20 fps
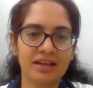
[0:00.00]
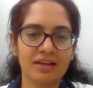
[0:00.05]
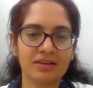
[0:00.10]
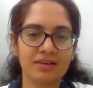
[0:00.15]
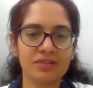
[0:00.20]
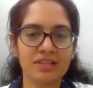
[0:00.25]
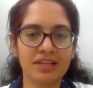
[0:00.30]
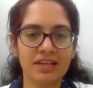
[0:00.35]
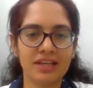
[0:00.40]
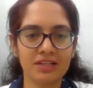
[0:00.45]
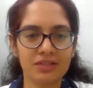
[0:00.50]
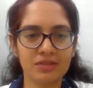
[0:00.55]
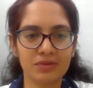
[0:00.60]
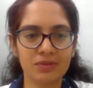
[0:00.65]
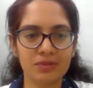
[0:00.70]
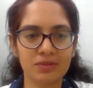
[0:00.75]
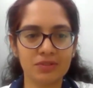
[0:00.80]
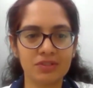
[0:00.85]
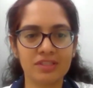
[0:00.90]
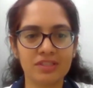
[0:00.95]
I would like to
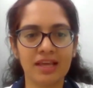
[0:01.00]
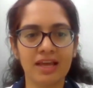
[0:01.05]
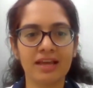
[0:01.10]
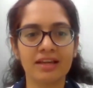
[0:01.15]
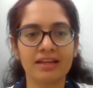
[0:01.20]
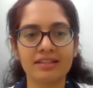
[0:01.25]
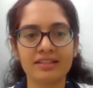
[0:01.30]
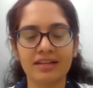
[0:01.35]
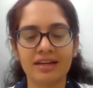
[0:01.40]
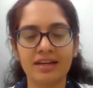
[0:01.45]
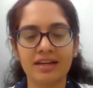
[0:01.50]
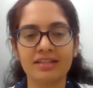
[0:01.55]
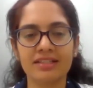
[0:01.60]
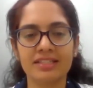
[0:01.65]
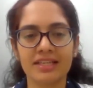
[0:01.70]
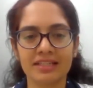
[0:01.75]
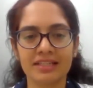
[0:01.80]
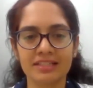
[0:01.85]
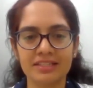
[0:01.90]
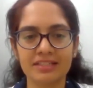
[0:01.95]
also thank our
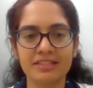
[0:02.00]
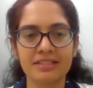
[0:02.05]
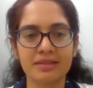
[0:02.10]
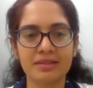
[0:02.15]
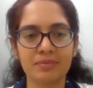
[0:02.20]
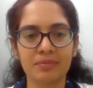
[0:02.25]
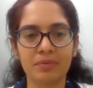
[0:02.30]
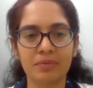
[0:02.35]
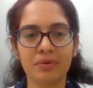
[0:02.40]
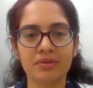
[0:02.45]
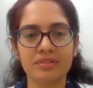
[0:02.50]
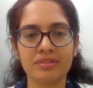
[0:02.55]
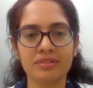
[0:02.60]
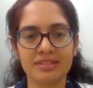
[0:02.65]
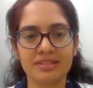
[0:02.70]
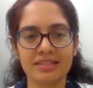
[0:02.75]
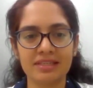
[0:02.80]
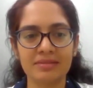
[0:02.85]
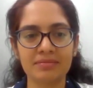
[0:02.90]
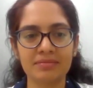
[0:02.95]
technical
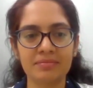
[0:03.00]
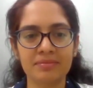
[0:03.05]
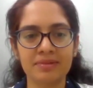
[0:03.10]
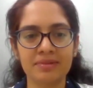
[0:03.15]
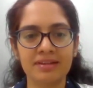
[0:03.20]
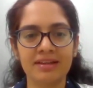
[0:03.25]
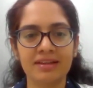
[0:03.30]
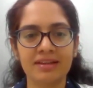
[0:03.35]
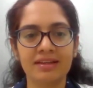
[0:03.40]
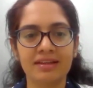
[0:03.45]
support team.